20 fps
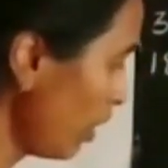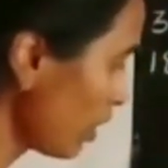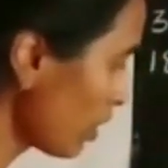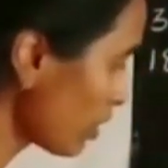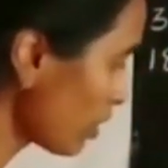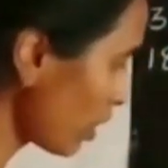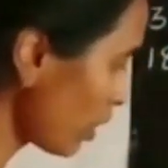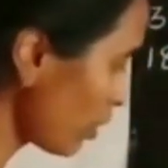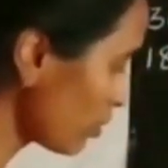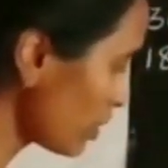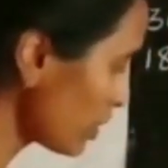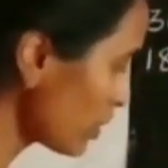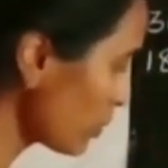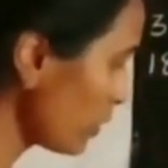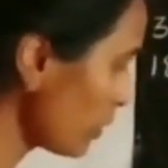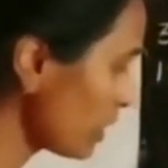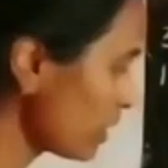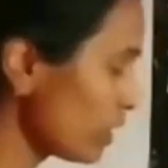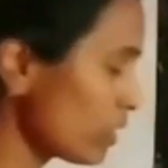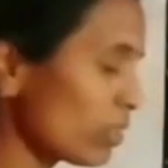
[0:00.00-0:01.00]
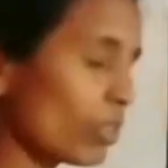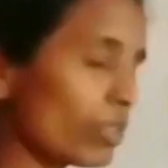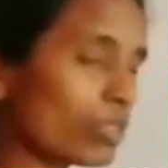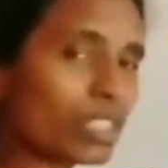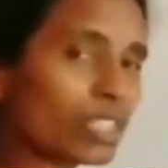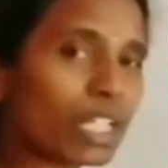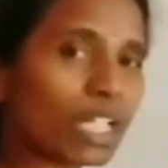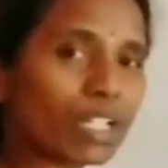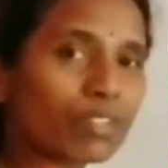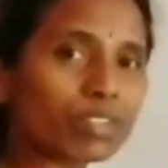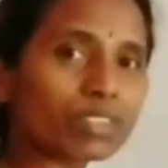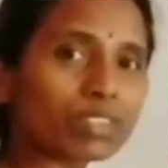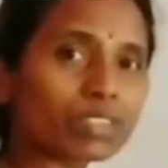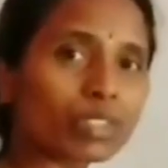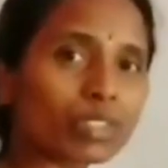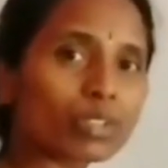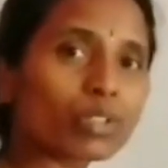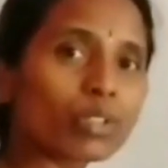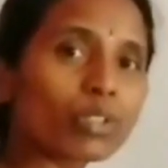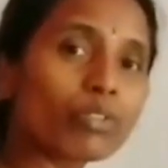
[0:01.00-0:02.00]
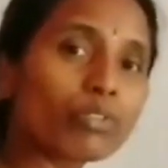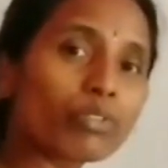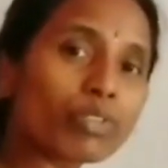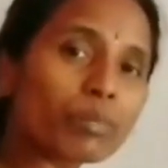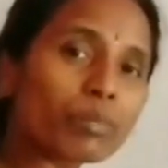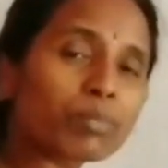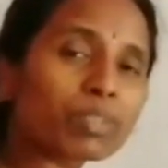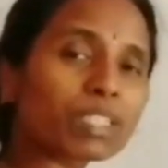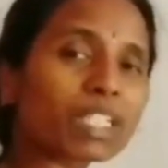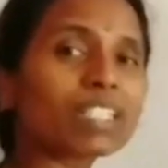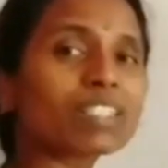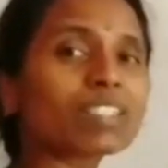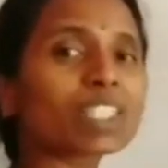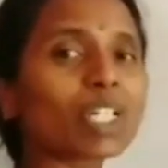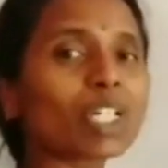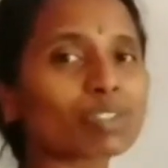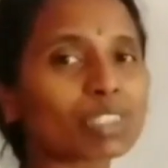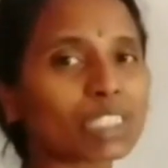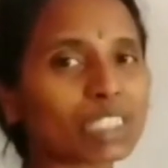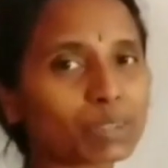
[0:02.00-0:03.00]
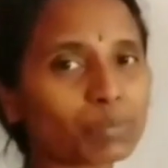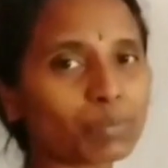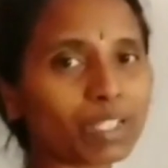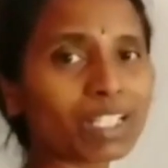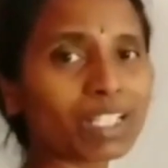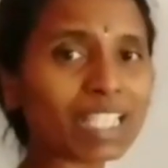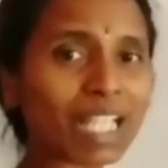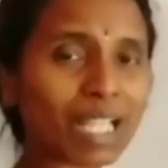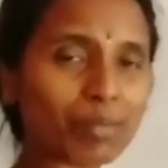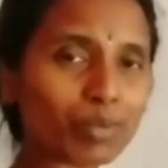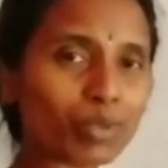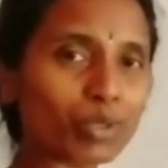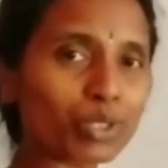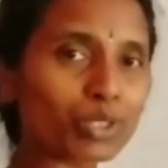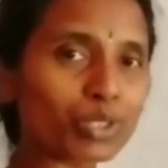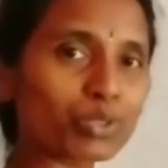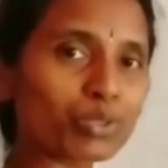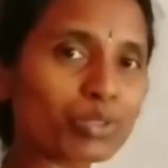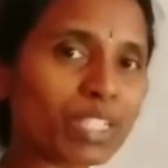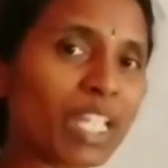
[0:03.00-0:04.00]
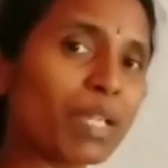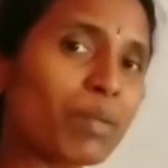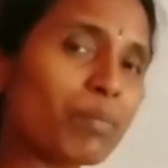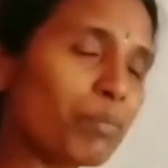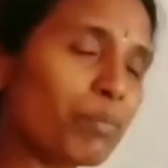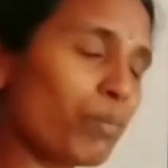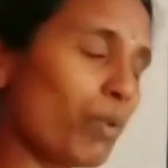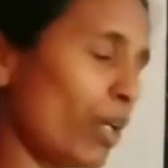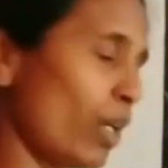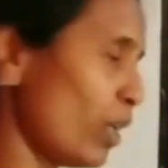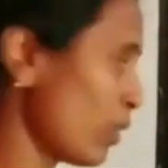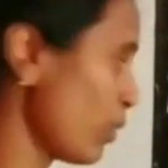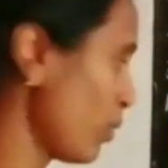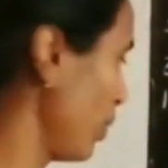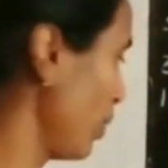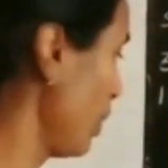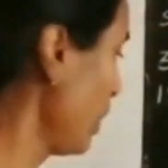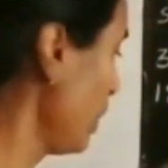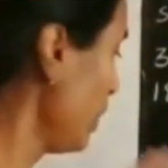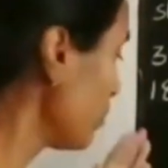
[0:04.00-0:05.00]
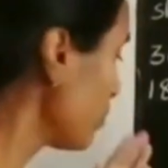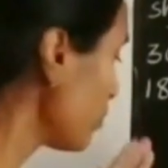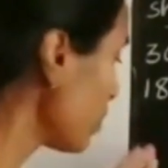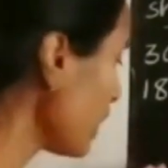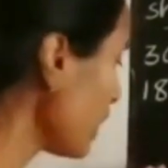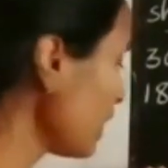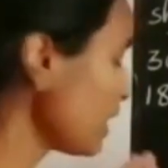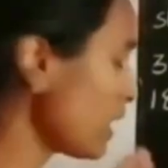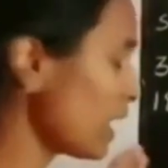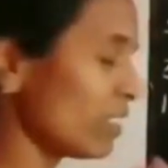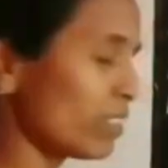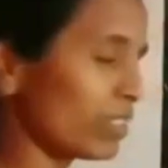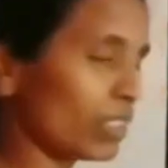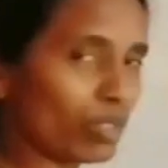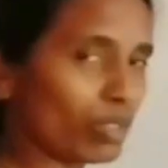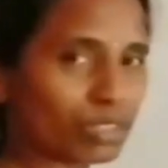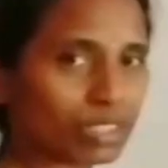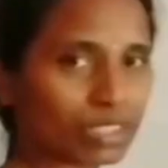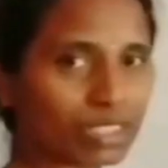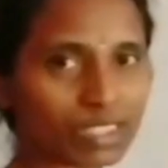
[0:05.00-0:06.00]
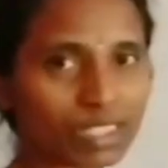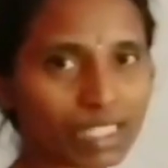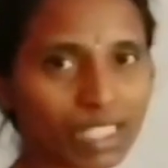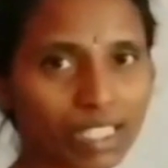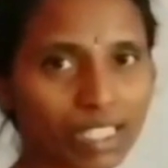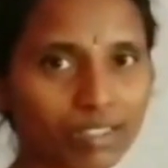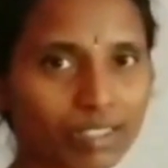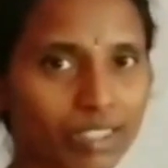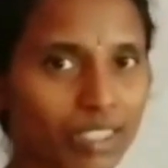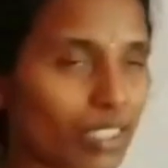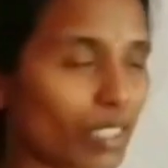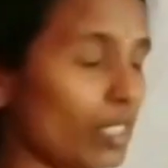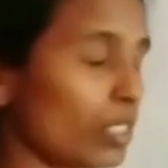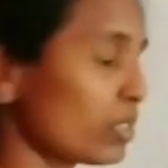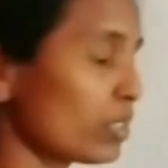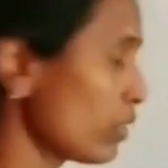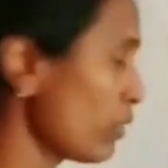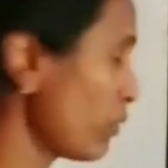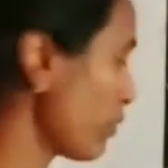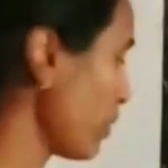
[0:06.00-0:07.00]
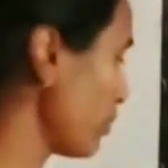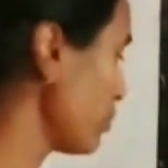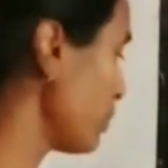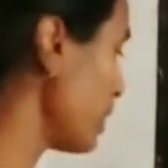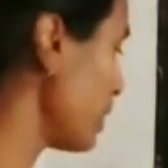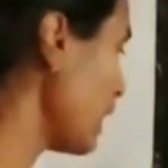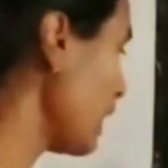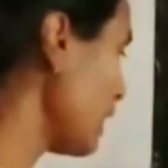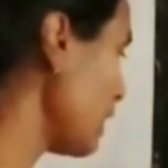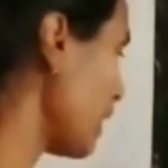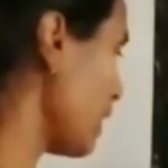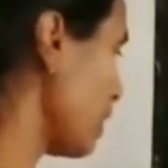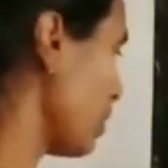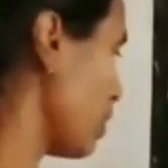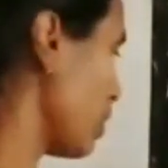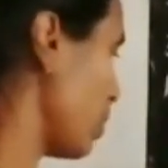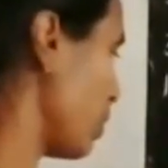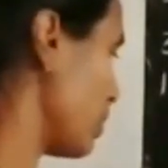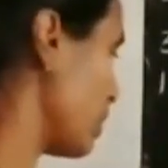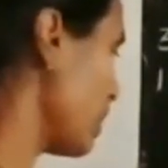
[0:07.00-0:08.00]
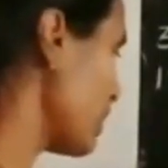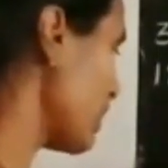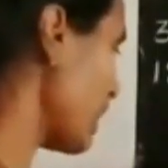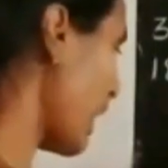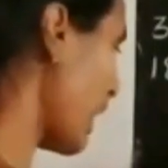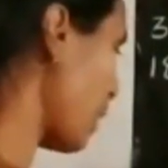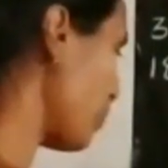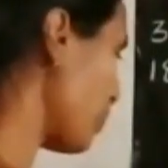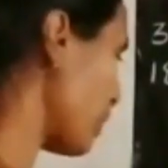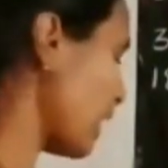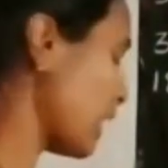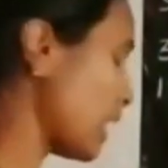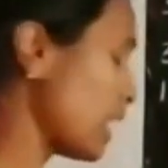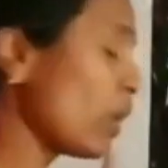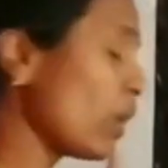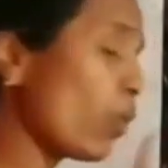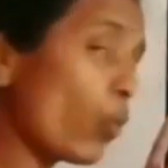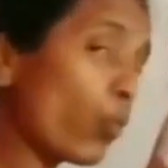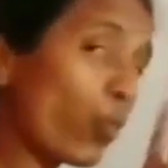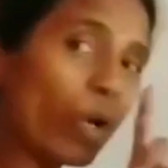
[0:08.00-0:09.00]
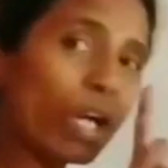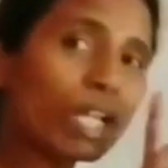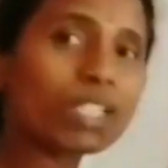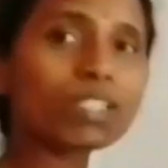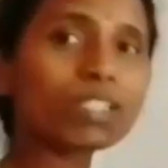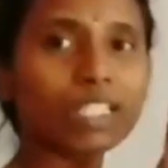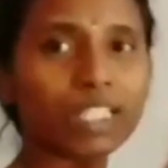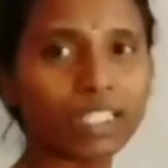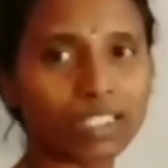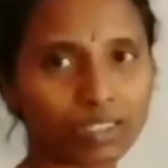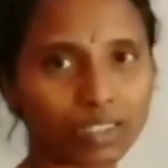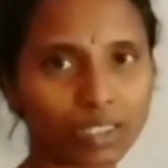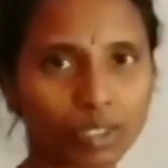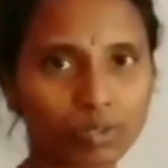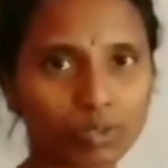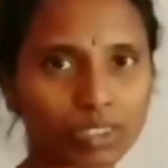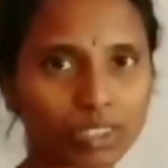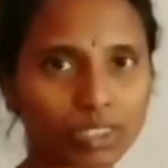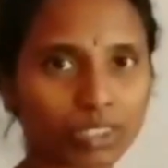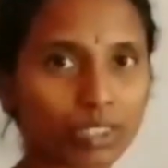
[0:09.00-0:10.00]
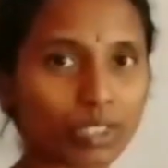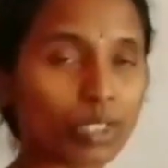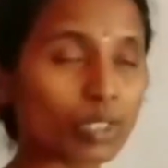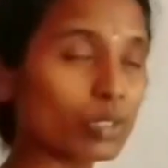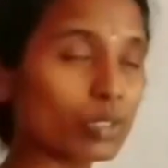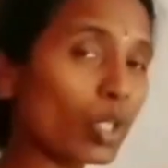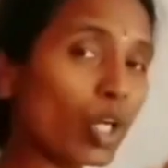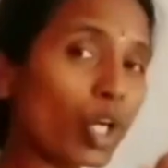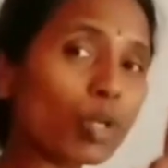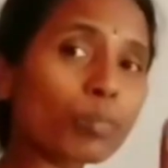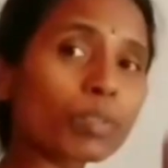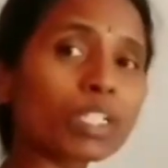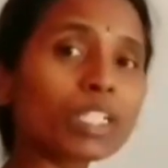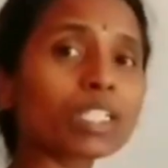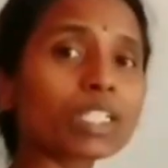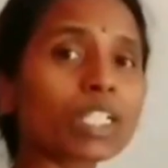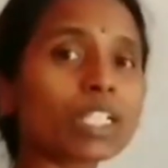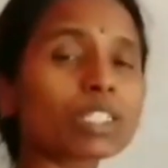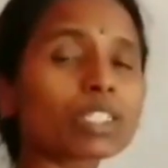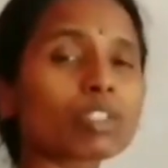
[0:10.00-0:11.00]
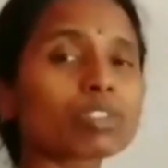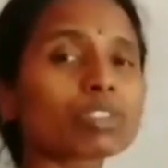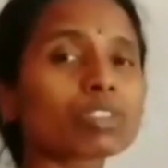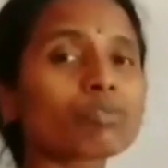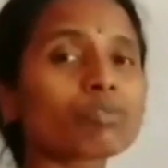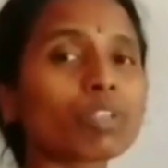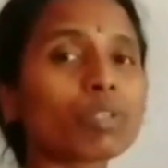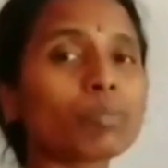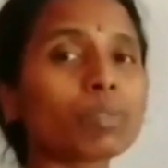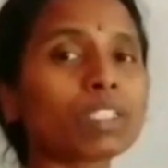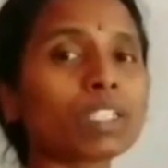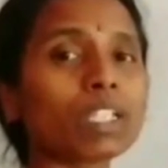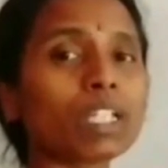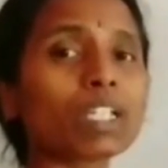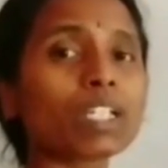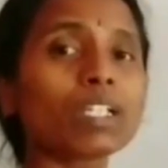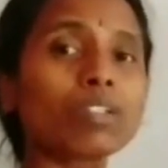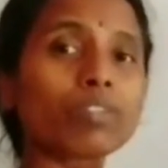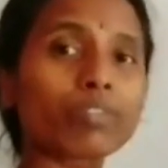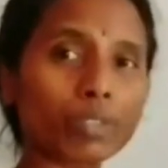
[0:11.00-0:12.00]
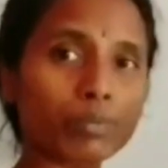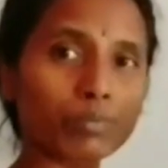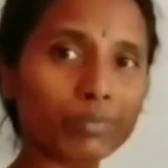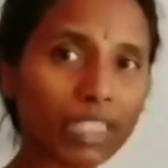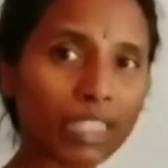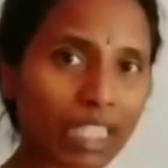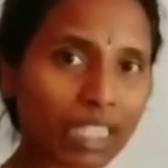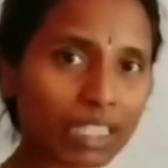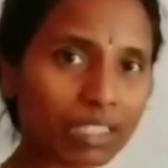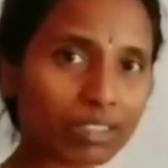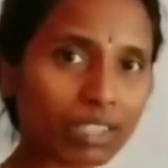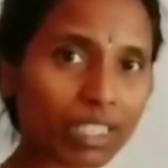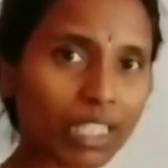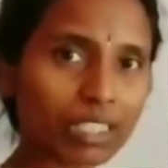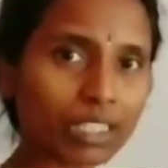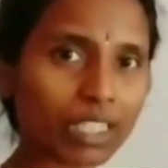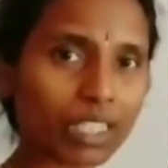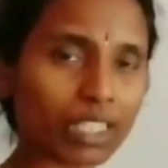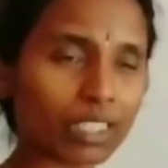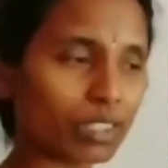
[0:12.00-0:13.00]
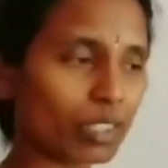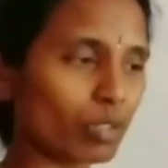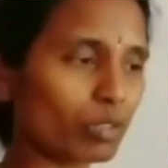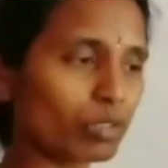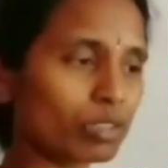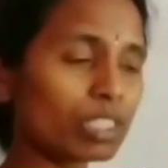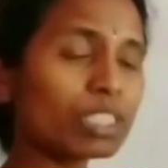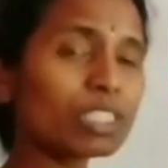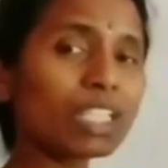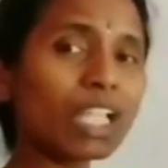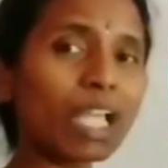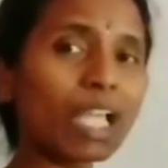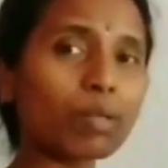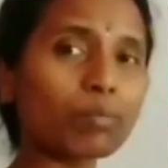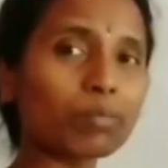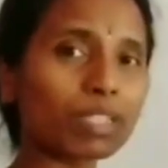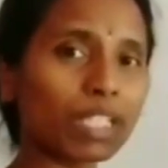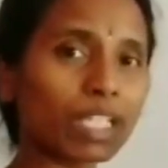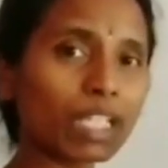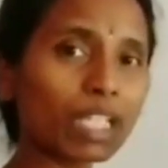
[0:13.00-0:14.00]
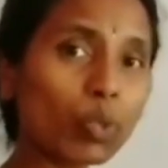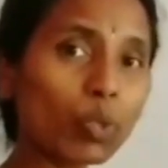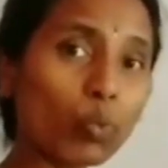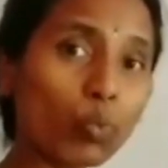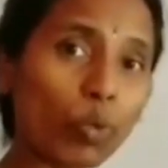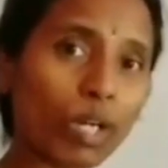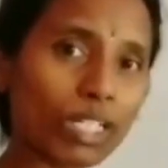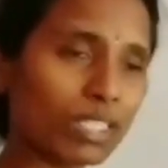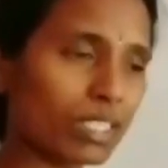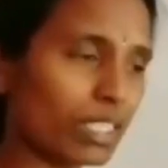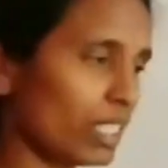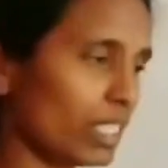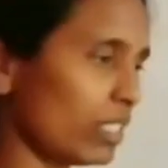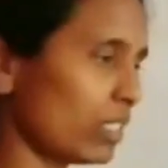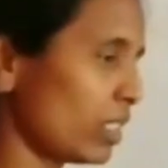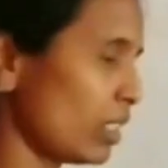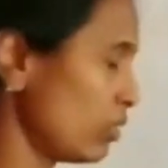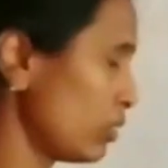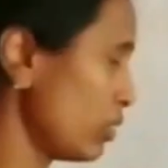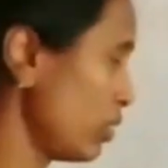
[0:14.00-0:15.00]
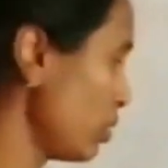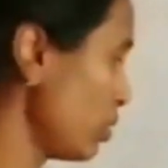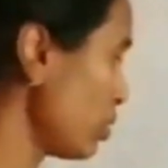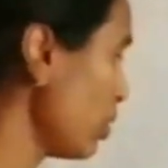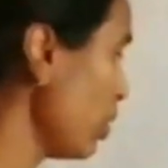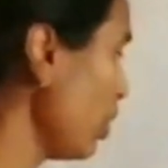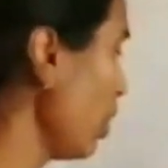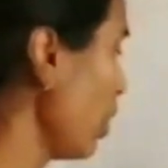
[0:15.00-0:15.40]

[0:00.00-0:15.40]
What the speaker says: 1000 place is also having 0. From 10,000 place I am going to take borrow. 3 10,000s are there. So from 3 10,000s I am taking 1 10,000. So how many 10,000 will be there? From 3 10,000s I am taking 1 10,000. So